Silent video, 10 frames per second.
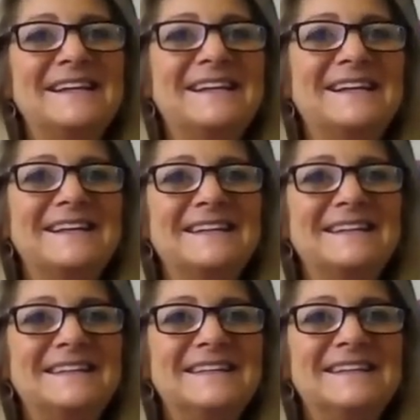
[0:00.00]

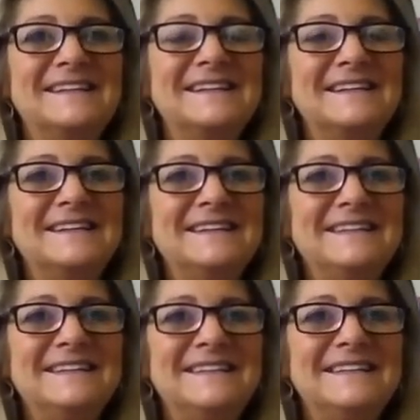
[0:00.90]

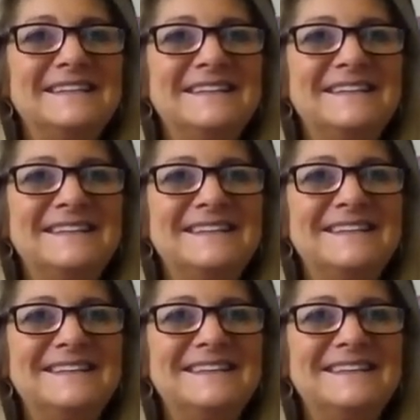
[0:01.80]
No words are spoken by the person on screen.